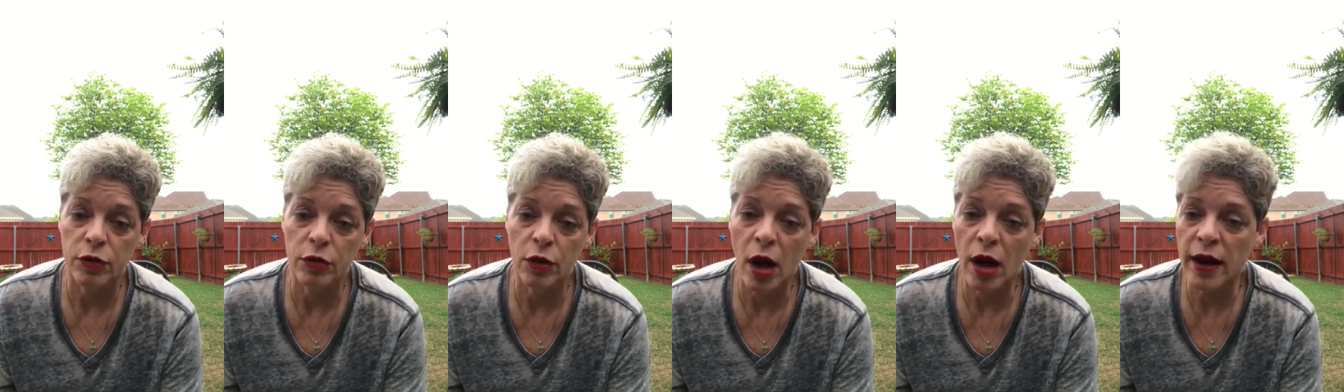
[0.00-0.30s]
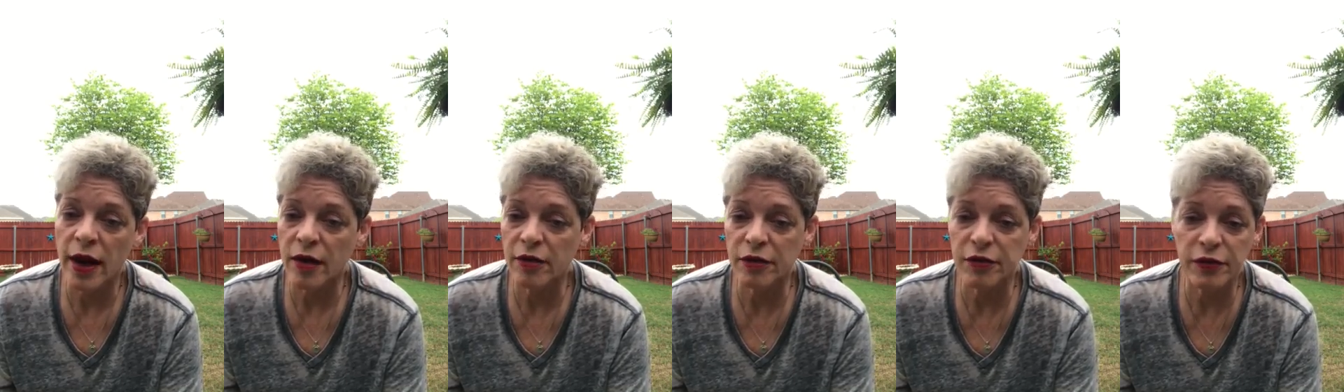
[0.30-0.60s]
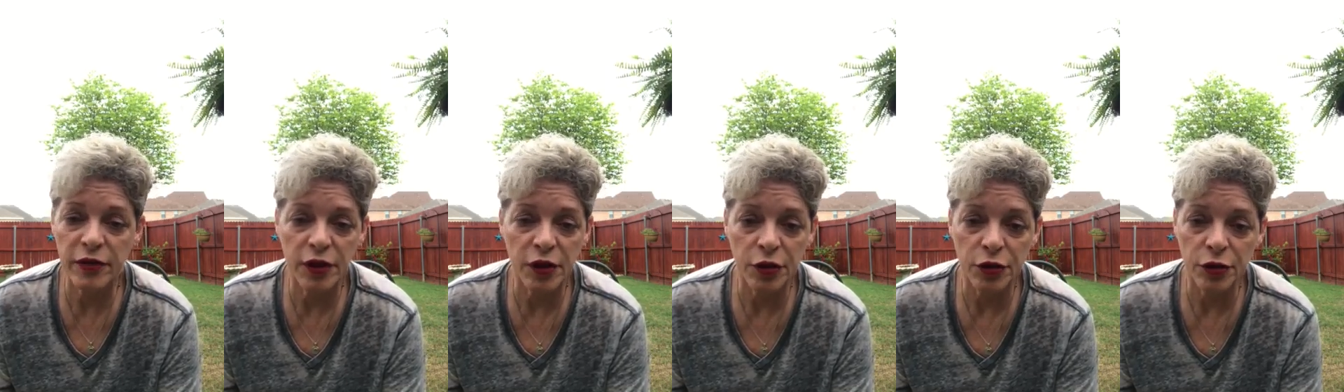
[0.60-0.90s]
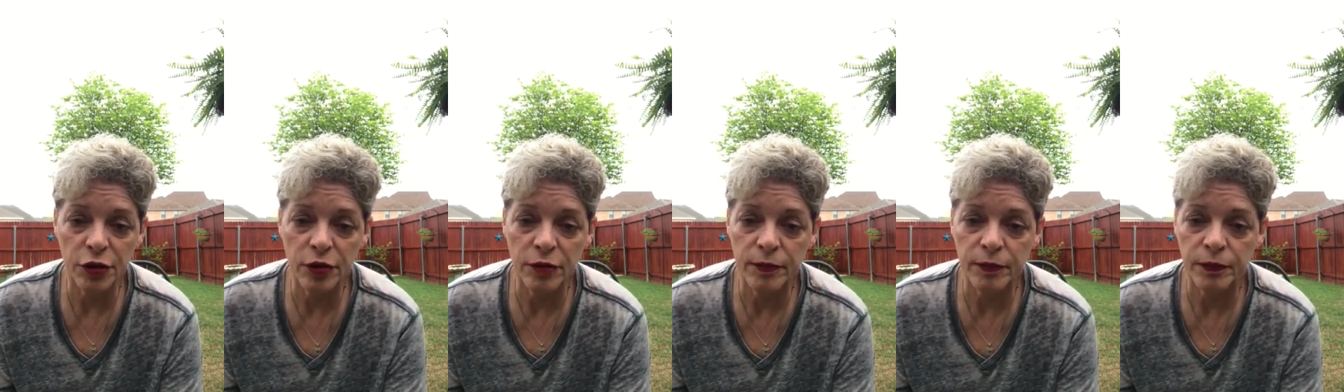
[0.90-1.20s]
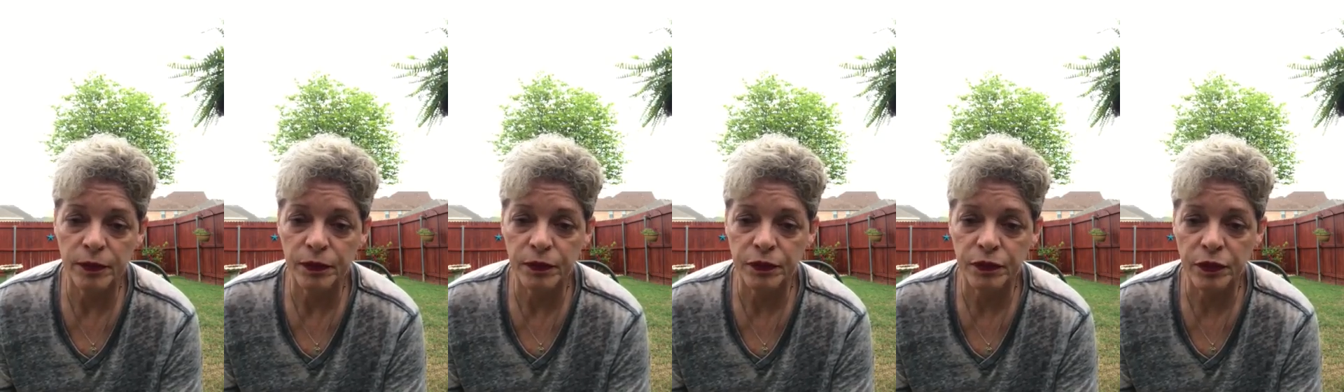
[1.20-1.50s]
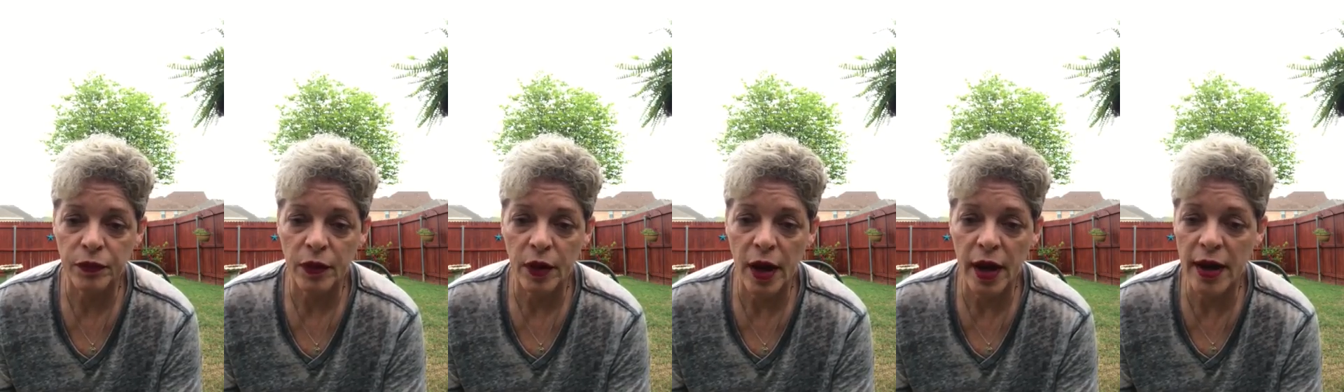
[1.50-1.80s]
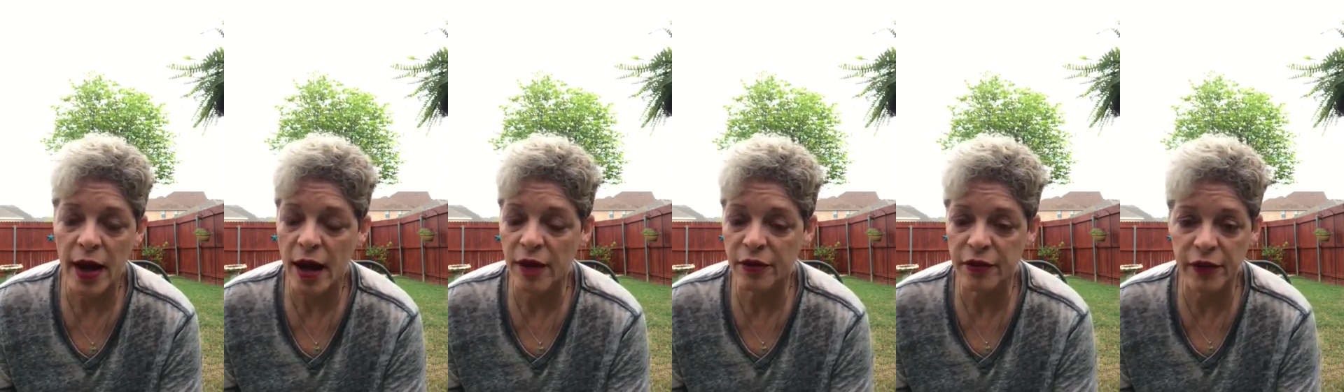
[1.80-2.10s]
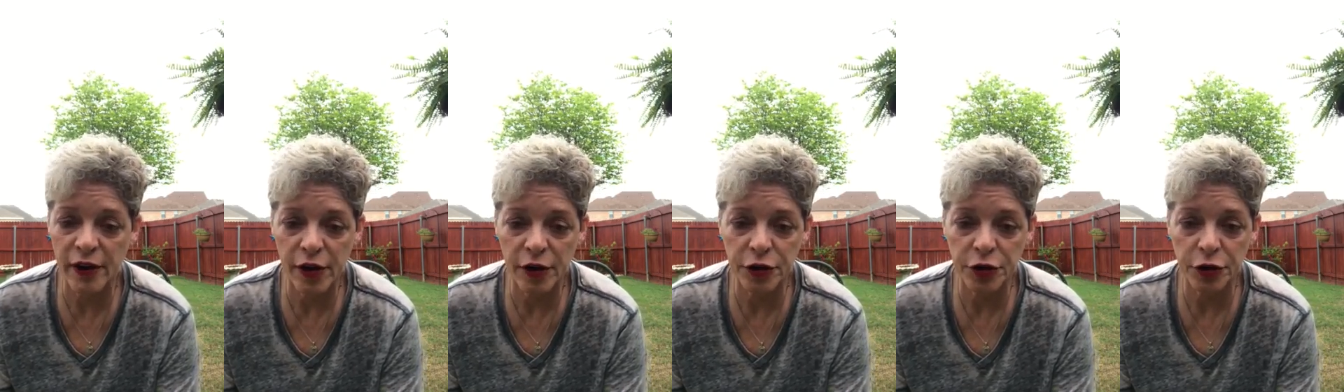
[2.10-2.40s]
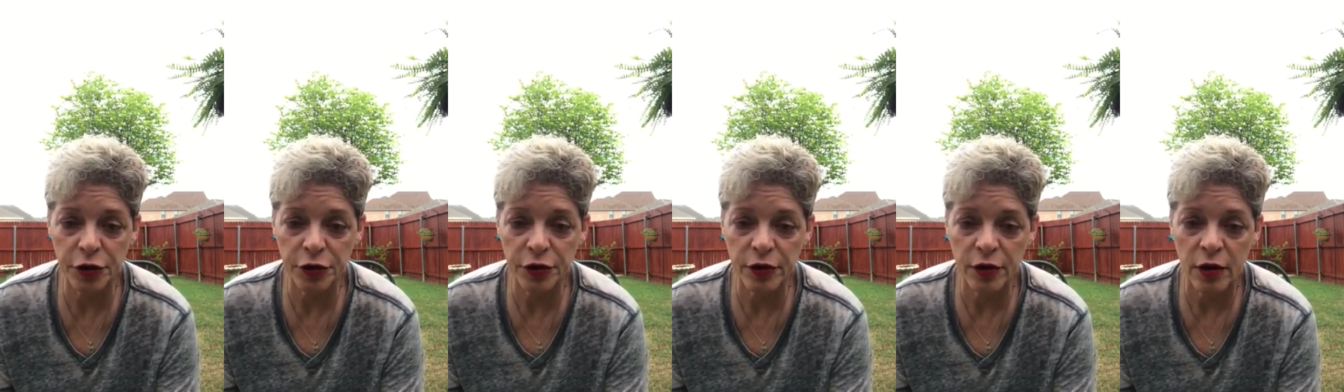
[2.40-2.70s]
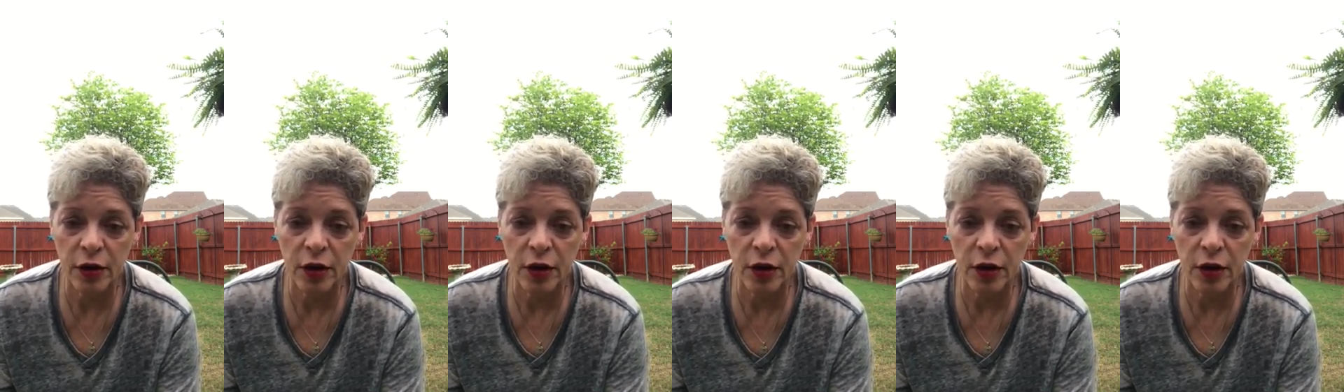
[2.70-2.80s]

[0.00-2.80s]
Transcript: not out of fear and out of failure,